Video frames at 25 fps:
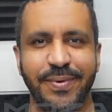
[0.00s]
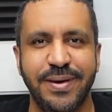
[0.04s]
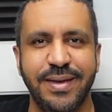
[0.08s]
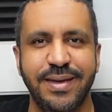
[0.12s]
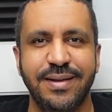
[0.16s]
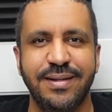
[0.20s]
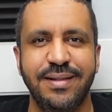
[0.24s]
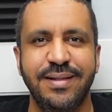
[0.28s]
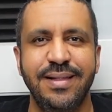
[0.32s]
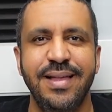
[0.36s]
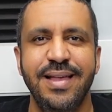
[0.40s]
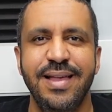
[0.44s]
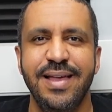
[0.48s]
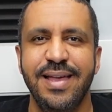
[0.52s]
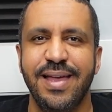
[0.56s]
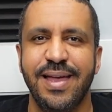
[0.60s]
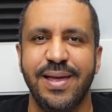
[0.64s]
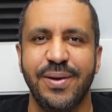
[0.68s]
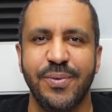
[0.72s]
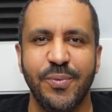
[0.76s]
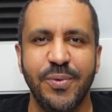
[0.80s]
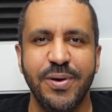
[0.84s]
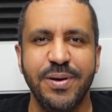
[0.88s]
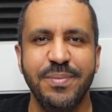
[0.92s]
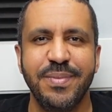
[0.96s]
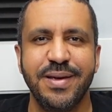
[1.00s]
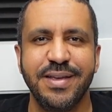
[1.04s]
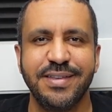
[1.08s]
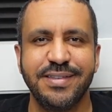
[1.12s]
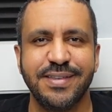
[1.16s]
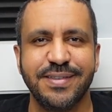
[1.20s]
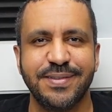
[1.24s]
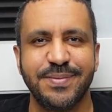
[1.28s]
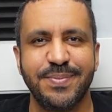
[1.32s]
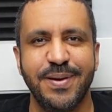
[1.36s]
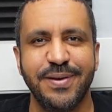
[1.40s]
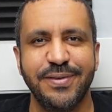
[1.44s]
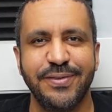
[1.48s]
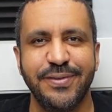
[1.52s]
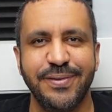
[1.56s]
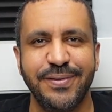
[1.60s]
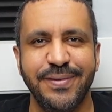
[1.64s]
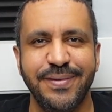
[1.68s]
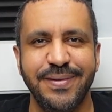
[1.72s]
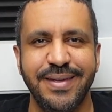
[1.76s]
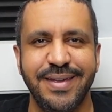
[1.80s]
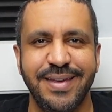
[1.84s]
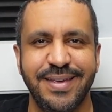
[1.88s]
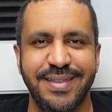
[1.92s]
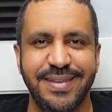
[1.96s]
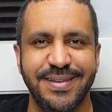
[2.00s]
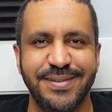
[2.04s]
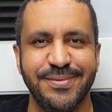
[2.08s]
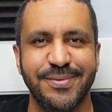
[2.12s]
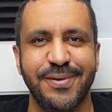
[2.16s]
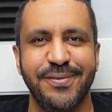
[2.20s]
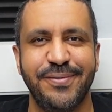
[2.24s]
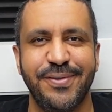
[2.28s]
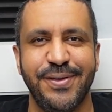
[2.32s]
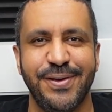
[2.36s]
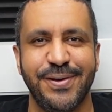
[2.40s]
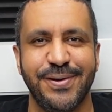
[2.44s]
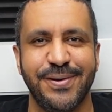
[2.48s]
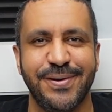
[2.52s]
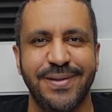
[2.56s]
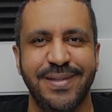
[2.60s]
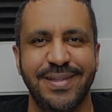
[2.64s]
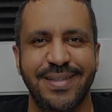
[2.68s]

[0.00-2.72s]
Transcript: wheel and what makes it special in this review.